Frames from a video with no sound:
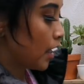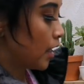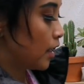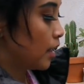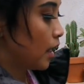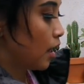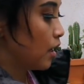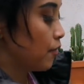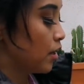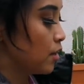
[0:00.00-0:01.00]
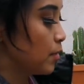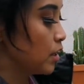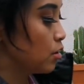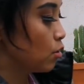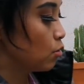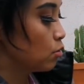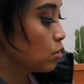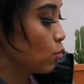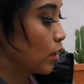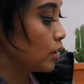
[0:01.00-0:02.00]
And if anybody
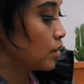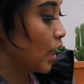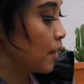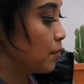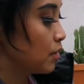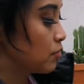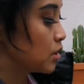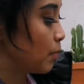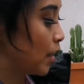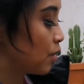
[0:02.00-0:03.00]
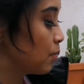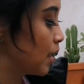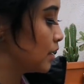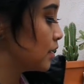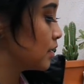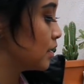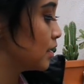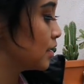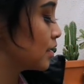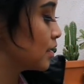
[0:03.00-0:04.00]
knows what type of spider plant this is,